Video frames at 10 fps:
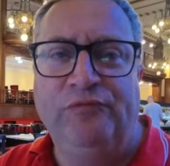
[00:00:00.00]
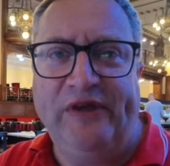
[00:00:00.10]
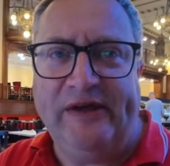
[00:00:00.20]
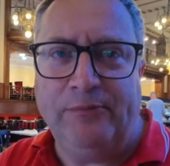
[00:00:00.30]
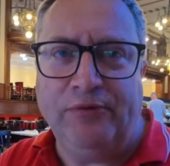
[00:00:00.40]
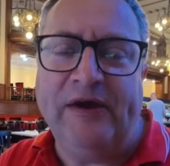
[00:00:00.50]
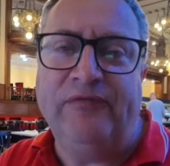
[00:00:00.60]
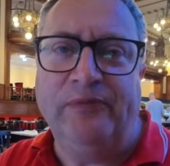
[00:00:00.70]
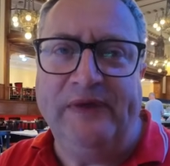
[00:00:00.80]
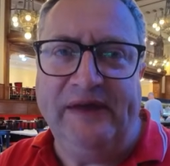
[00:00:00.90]
Take a
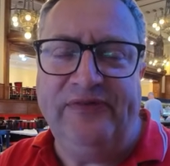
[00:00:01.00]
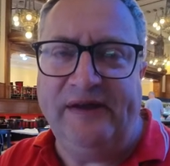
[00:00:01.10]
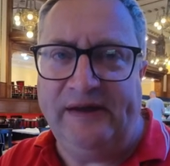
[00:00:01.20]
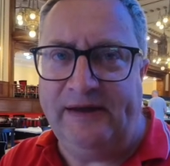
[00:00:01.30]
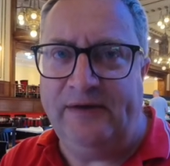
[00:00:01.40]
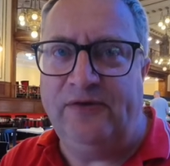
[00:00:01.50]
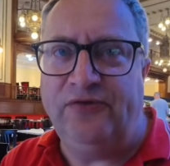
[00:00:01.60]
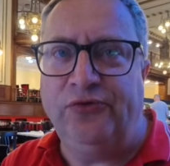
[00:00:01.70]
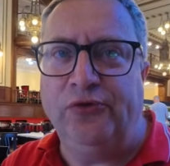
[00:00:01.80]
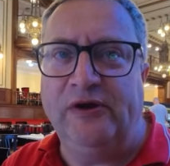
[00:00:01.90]
break from the eating now
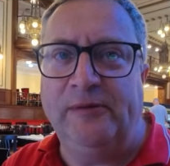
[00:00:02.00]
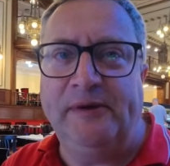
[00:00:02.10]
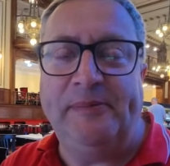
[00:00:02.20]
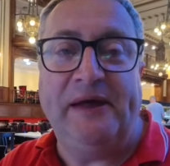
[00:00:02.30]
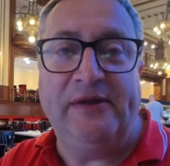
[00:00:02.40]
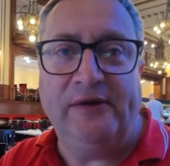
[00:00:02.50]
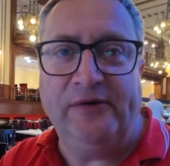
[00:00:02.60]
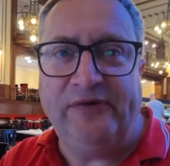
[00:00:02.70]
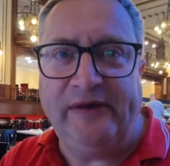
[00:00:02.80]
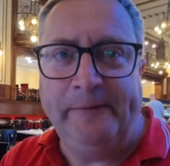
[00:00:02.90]
and just talk a little bit about the
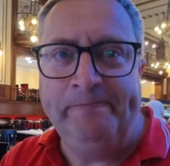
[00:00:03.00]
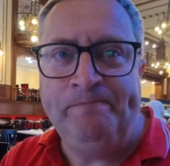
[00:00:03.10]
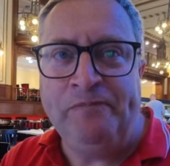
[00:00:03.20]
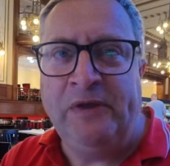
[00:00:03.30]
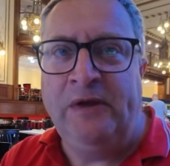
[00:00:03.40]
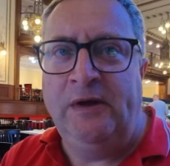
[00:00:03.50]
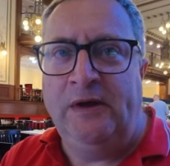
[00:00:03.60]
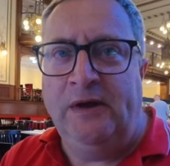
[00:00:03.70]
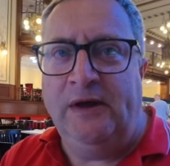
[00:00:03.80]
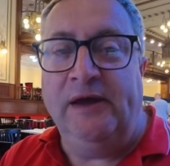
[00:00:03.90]
hotel.
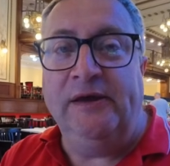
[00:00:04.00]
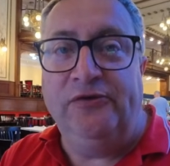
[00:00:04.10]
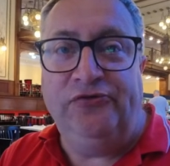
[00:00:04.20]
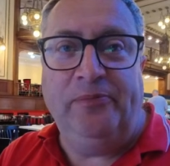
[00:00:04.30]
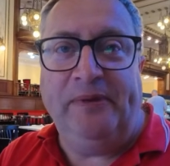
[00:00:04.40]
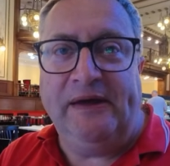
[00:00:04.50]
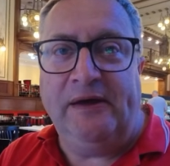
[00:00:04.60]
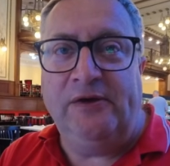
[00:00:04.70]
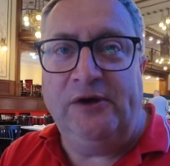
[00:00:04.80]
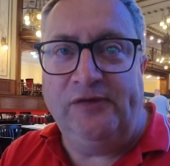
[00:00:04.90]
It used to
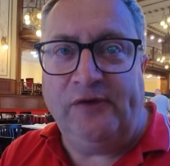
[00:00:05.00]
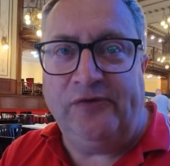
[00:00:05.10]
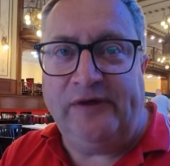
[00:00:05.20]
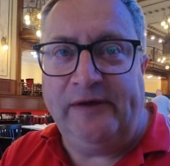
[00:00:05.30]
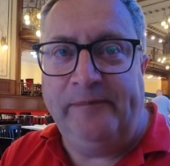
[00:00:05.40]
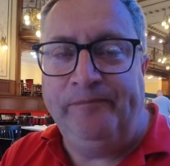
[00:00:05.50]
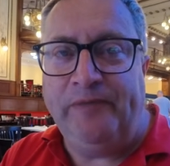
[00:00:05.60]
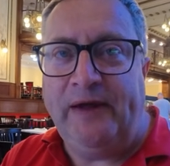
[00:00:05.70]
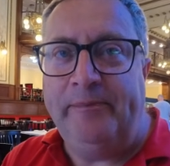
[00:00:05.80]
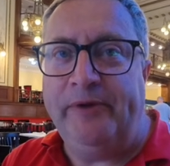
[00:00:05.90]
be a Novotel,
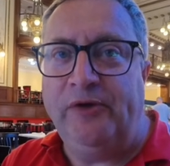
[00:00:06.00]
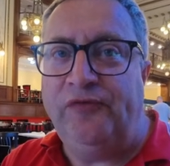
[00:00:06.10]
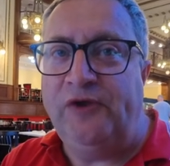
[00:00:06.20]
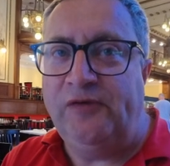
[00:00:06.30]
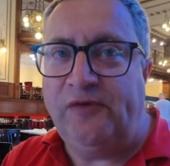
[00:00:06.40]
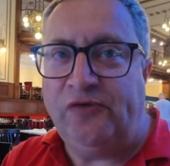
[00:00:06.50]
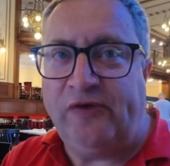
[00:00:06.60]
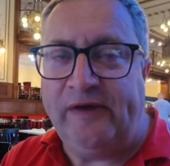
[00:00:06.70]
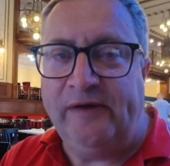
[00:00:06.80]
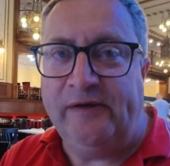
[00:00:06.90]
and both
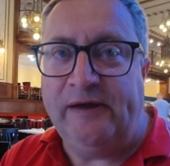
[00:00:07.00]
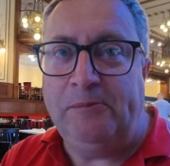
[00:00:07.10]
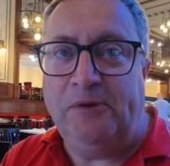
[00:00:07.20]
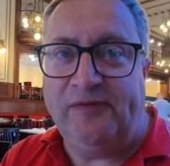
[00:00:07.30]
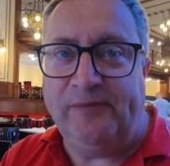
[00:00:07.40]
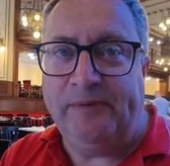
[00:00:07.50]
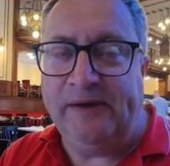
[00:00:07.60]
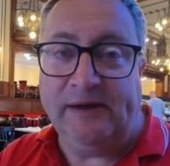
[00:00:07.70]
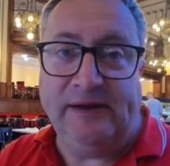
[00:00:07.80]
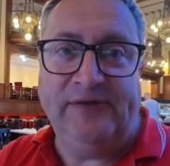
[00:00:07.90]
Novotel and
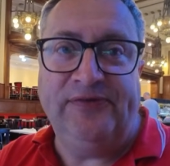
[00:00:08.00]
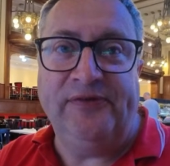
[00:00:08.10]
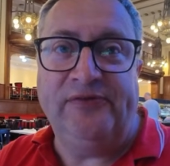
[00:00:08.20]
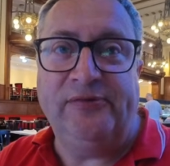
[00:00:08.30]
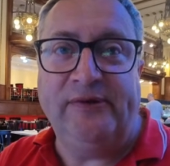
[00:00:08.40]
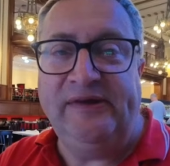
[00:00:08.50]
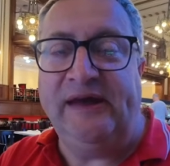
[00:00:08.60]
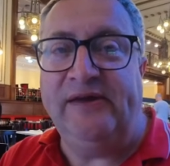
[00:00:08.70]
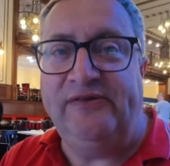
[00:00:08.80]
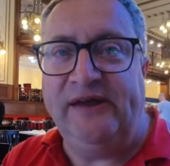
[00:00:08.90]
Mövenpick, at least since
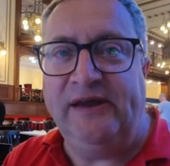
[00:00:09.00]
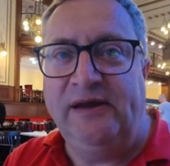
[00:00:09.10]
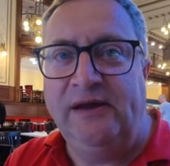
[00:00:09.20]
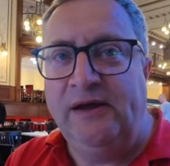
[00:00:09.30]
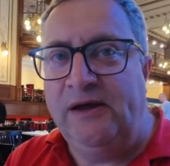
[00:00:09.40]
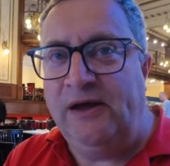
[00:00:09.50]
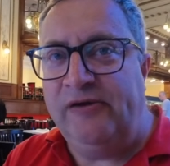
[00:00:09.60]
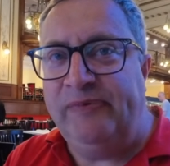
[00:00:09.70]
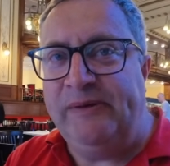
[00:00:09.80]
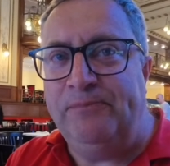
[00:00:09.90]
2018,
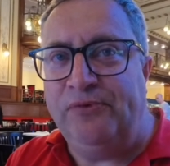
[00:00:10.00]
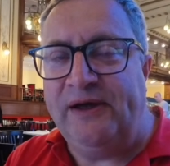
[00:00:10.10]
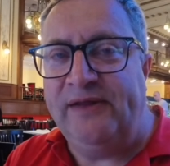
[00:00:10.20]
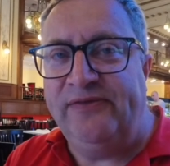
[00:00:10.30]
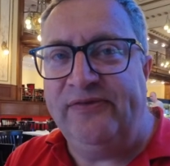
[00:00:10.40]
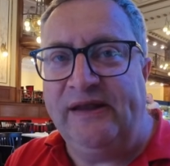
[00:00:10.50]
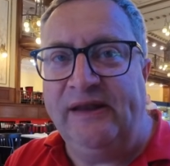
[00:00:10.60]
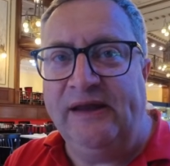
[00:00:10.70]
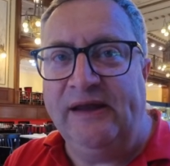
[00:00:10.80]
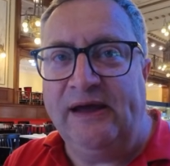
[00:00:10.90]
have been brands
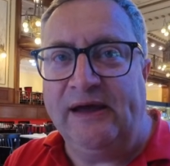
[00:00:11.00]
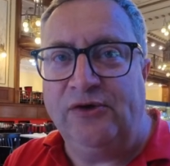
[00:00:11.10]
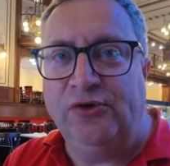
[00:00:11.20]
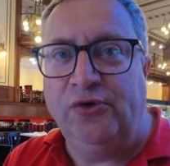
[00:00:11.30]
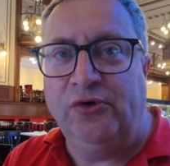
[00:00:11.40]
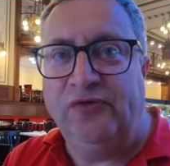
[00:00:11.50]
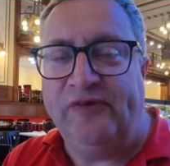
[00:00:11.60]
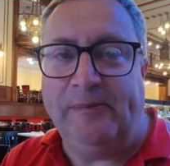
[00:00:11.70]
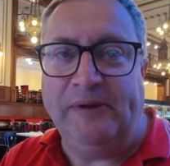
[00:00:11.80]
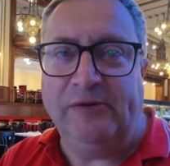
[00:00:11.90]
in the Accor
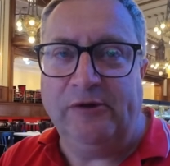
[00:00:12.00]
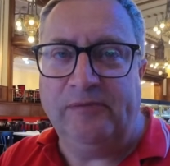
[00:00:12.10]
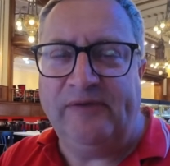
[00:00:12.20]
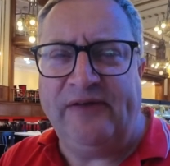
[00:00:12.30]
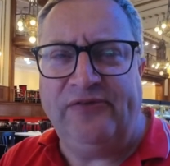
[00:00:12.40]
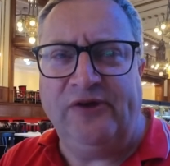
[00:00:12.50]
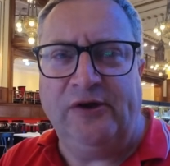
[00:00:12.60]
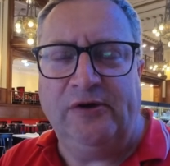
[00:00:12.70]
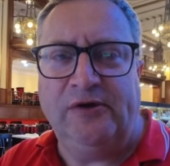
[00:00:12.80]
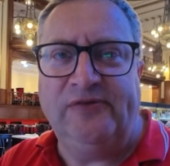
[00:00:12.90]
family group. That's,
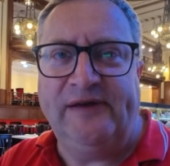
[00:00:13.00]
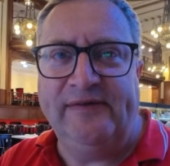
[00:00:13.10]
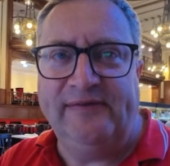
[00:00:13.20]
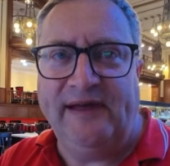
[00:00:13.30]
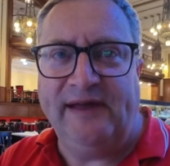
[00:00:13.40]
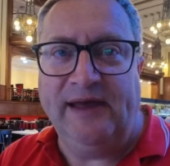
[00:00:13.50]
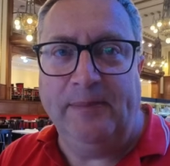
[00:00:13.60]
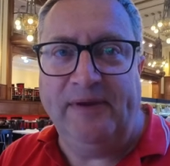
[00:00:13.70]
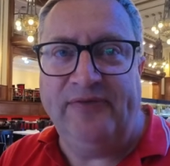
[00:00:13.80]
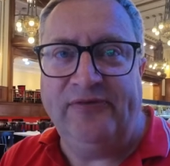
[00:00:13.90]
hotels like
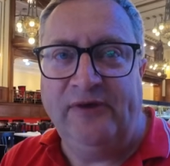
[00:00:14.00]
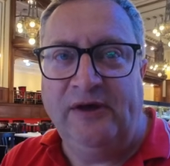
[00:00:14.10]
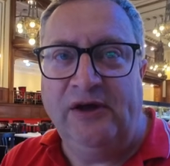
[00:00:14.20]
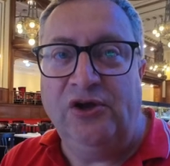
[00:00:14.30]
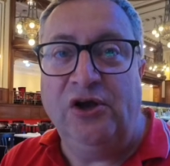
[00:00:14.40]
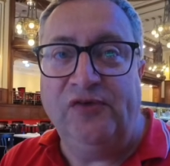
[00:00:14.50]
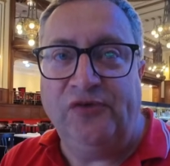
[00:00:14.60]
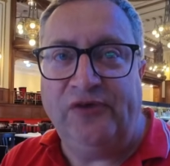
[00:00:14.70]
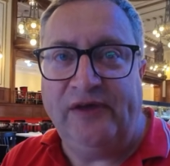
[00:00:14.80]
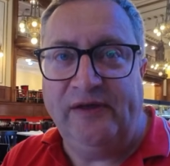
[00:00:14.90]
Ibis,
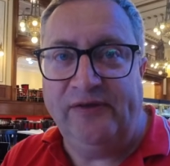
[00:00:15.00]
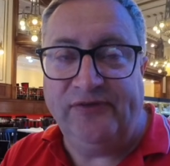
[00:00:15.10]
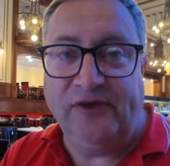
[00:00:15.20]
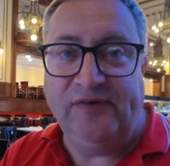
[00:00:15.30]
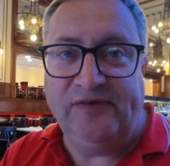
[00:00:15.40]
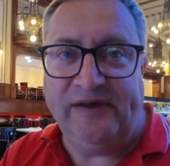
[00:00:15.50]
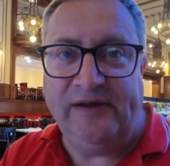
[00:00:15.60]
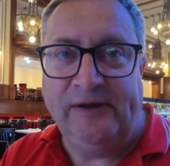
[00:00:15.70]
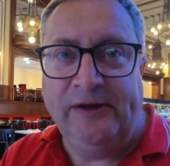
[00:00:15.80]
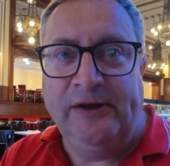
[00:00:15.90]
Novotel,
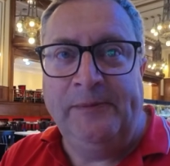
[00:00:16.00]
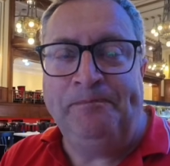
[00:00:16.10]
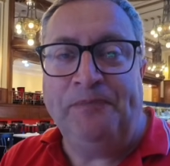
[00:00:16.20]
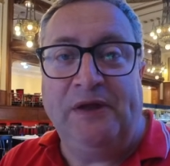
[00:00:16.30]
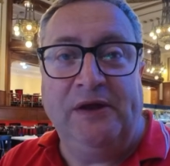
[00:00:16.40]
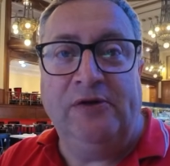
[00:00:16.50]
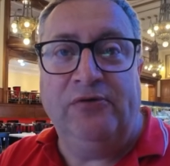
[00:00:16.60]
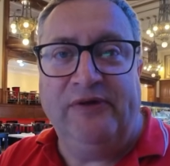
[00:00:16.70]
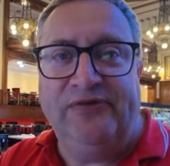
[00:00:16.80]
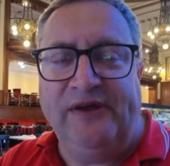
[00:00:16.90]
Sofitel, an
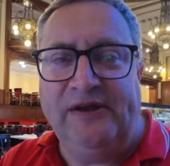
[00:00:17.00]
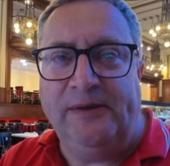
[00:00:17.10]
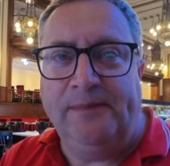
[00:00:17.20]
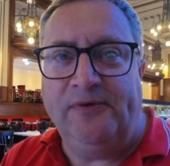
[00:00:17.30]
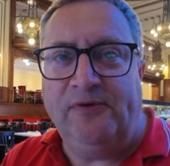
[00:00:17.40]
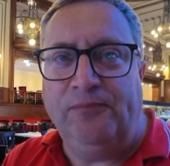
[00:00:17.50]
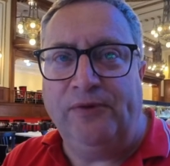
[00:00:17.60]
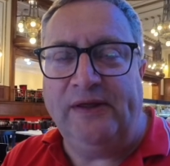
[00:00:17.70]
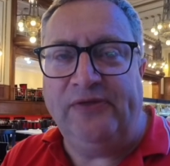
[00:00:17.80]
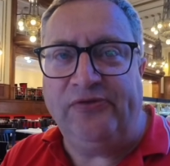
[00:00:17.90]
increasing number of
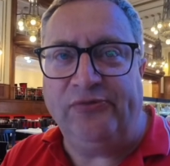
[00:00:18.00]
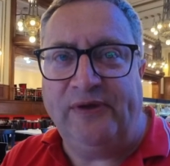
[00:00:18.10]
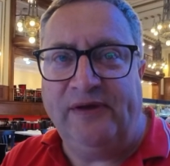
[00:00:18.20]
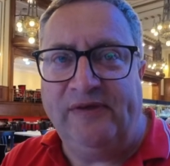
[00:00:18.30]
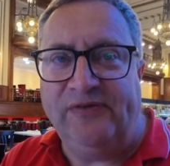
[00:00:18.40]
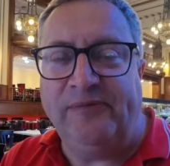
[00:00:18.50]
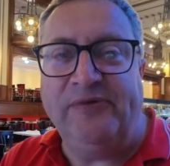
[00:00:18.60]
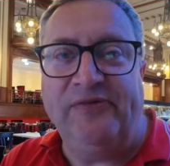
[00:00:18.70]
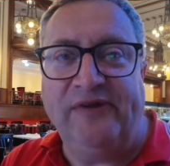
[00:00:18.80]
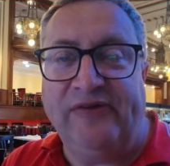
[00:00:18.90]
brands as well. I think
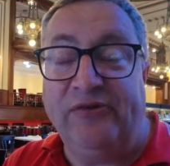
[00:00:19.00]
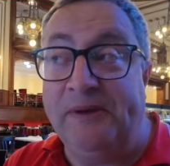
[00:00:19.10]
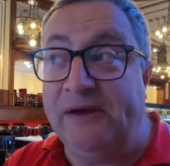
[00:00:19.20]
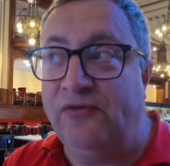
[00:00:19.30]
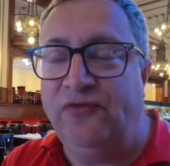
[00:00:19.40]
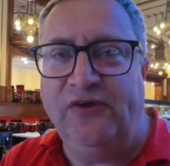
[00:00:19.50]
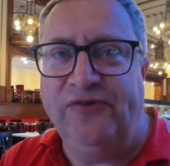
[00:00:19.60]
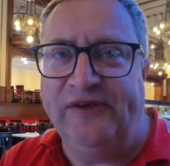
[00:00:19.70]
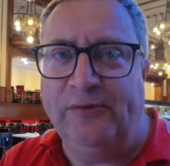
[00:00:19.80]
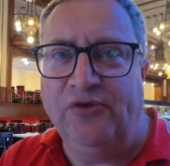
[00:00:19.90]
sometimes it gets a bit
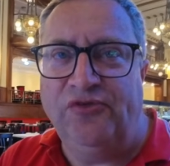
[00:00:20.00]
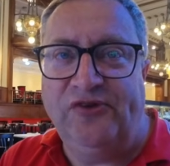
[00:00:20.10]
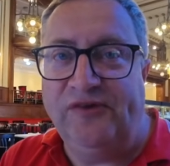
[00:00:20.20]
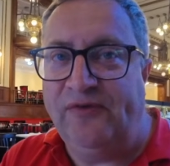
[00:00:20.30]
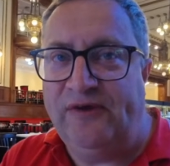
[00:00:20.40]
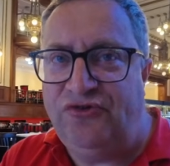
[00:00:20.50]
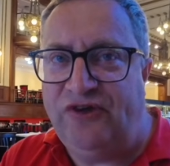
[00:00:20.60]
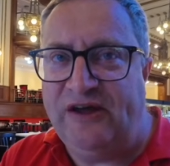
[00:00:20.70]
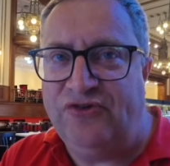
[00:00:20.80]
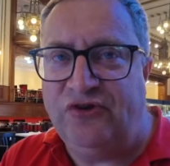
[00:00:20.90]
confusing. What's the
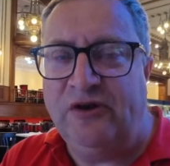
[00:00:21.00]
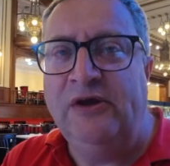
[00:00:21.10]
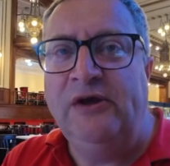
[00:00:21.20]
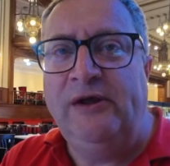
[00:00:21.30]
differentiation?